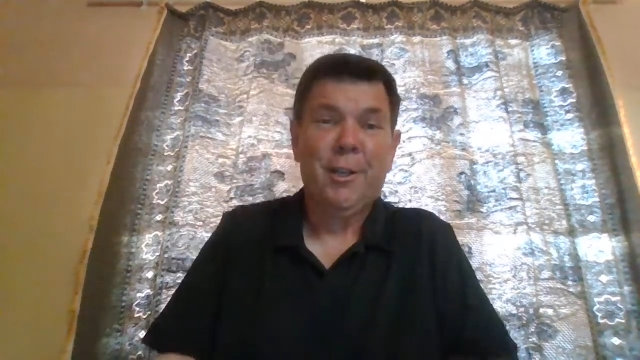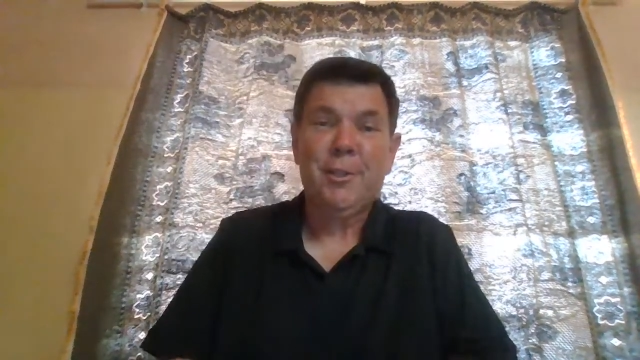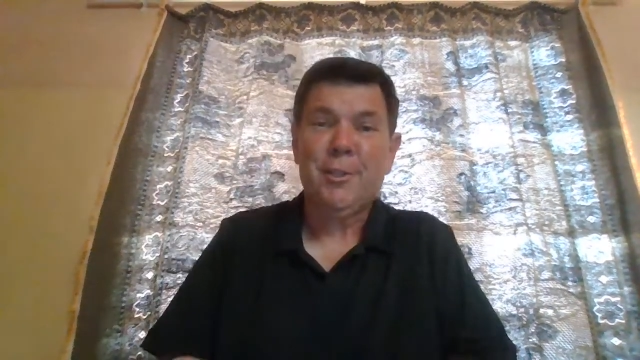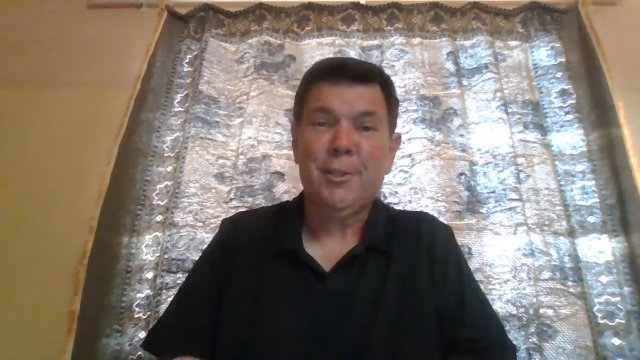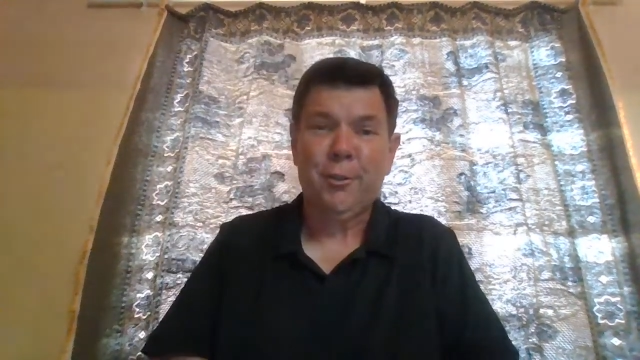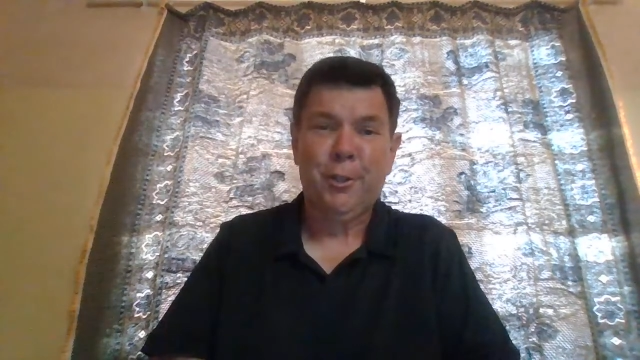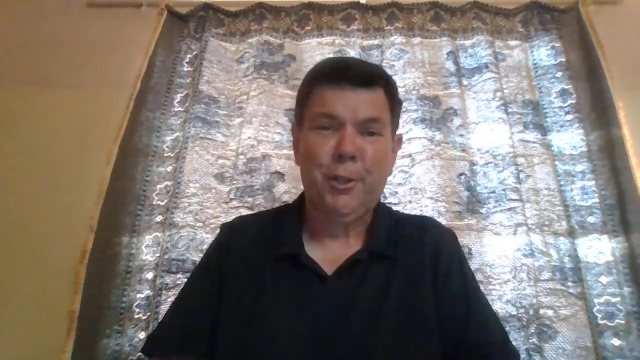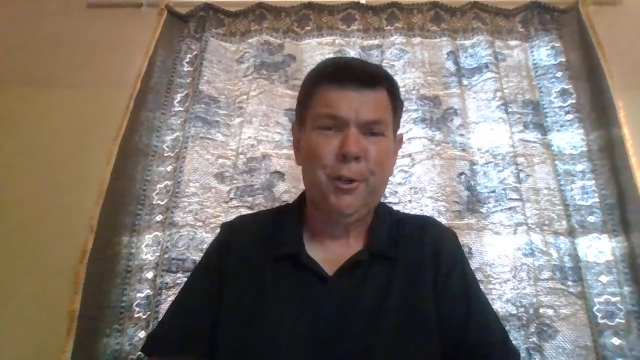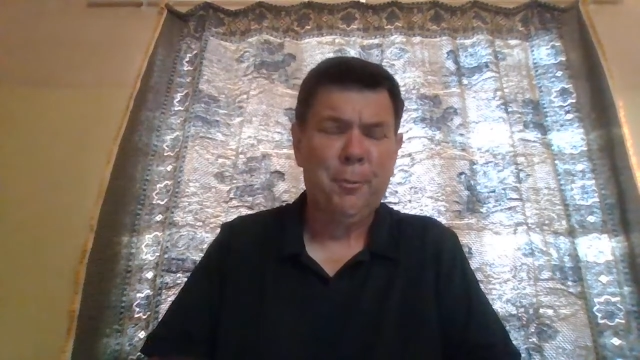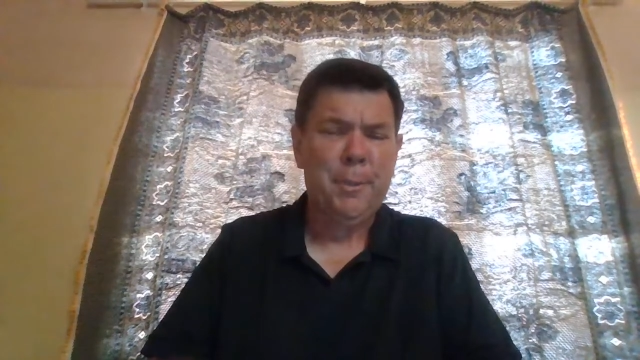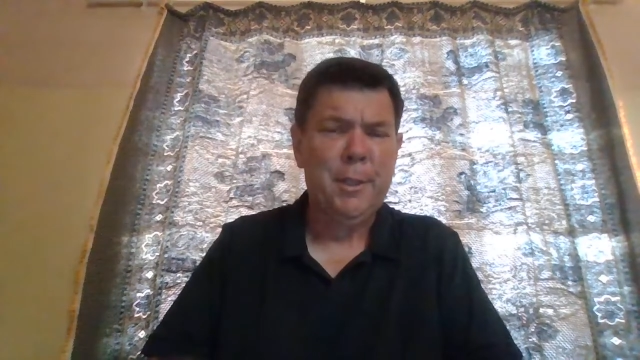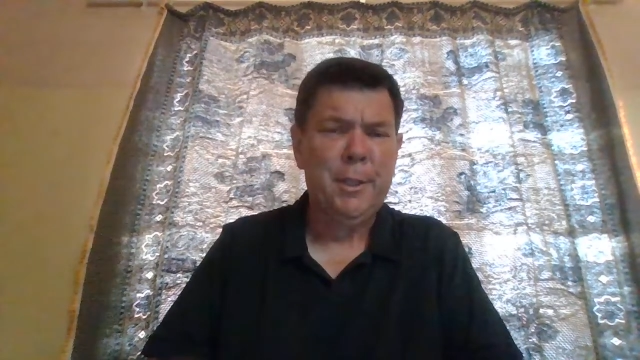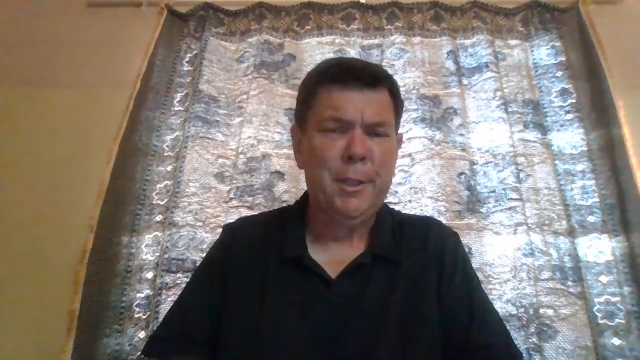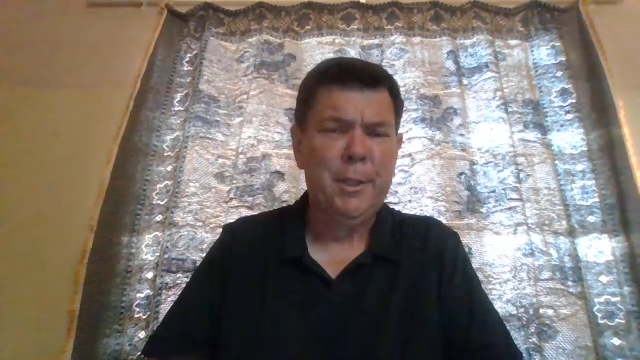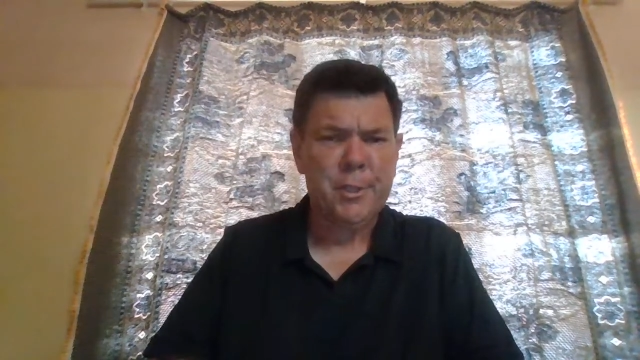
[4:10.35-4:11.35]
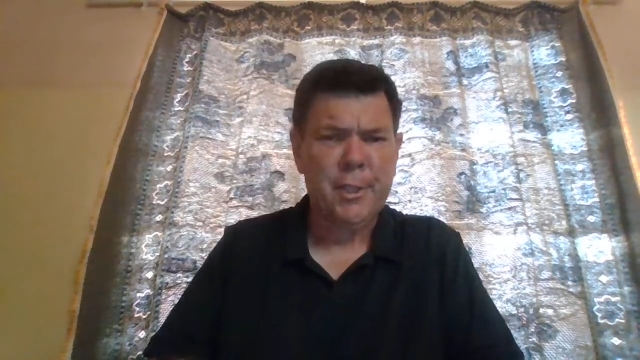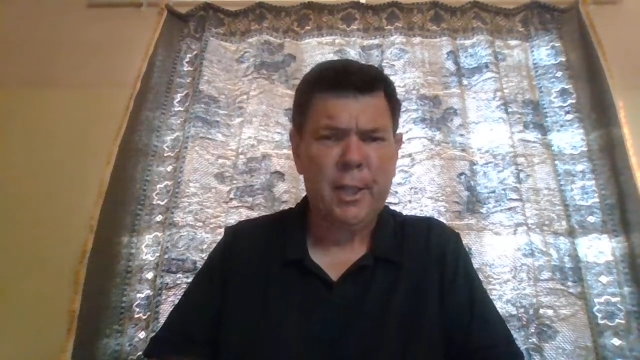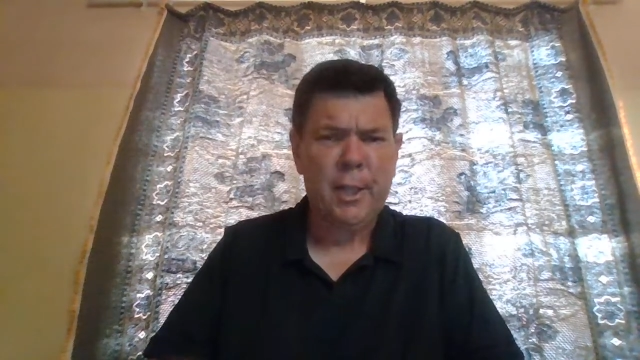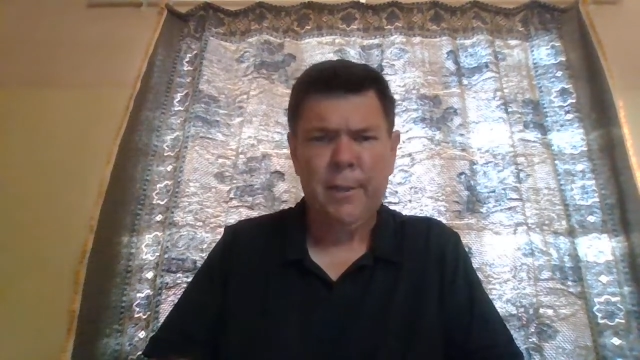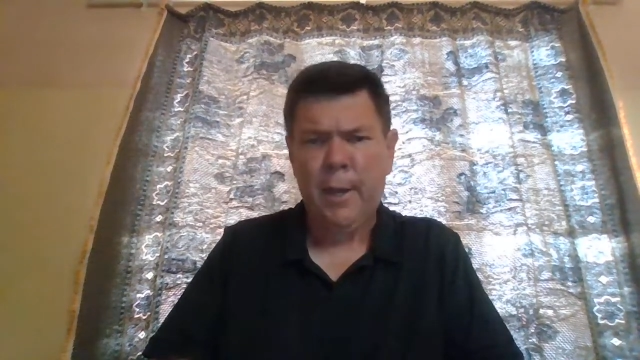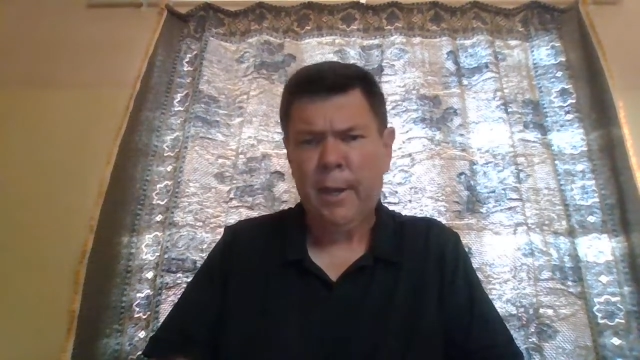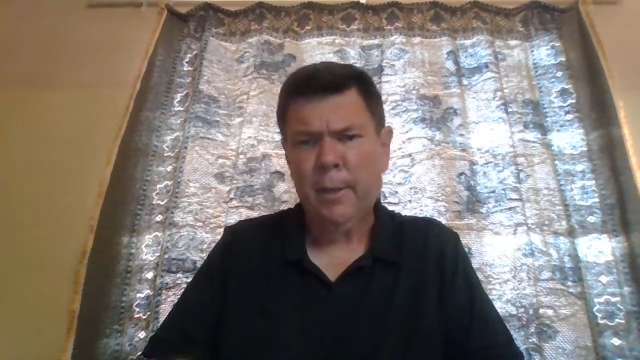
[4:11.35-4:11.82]
I certainly don't mean to
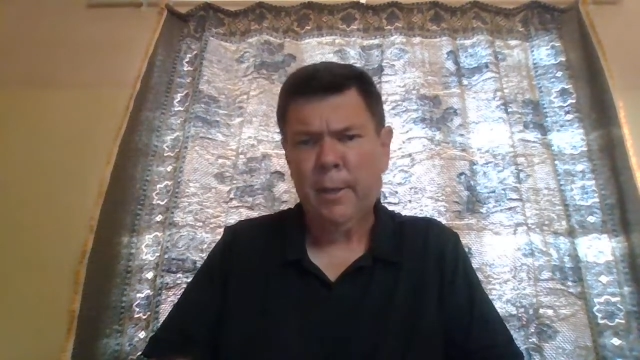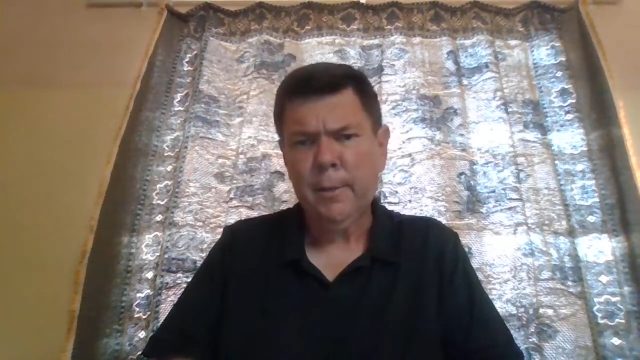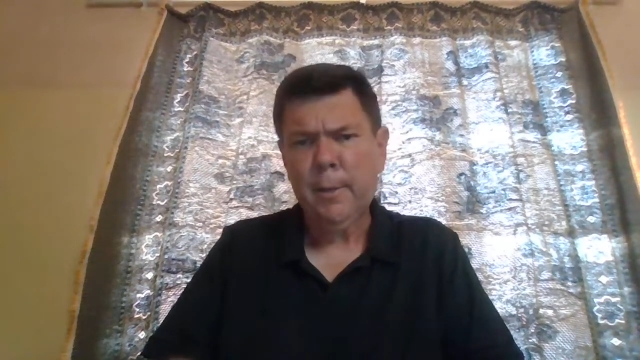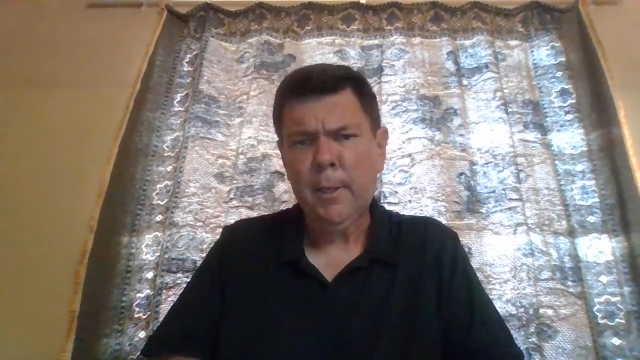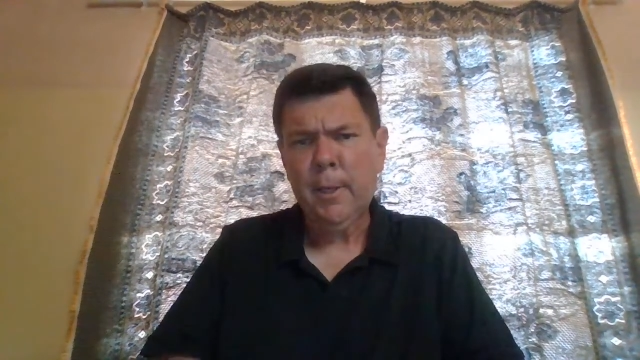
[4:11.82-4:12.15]
say that.